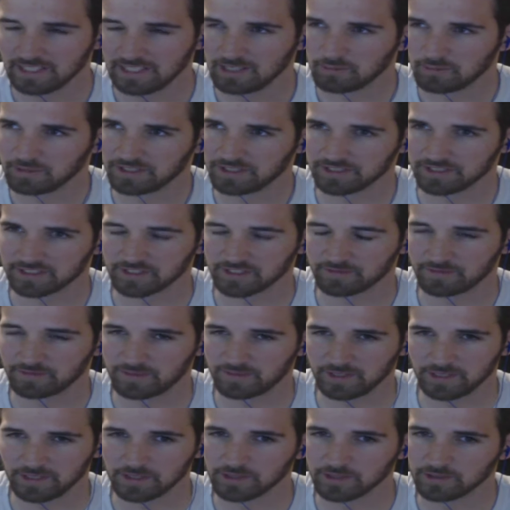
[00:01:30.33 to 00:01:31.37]
But there's a
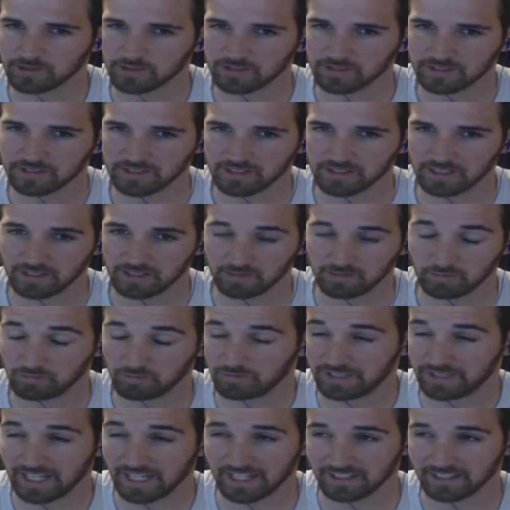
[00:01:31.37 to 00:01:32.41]
few. Uh,
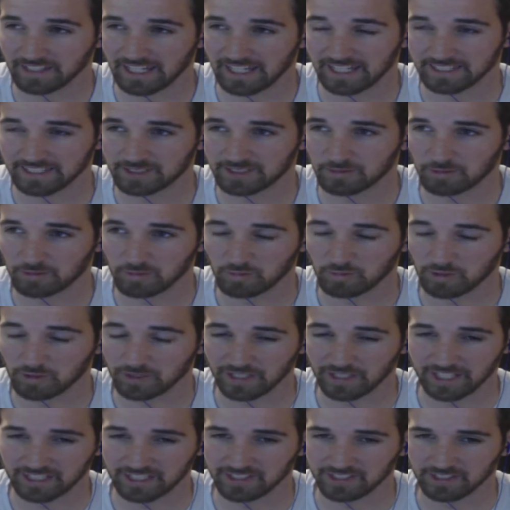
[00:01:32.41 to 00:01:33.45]
that last one where
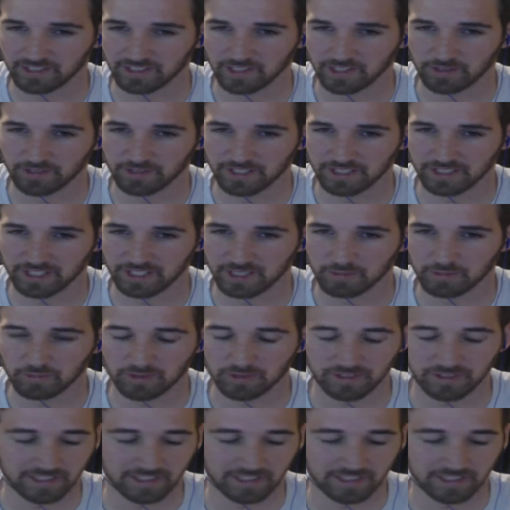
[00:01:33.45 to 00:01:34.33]
I couldn't load in anymore.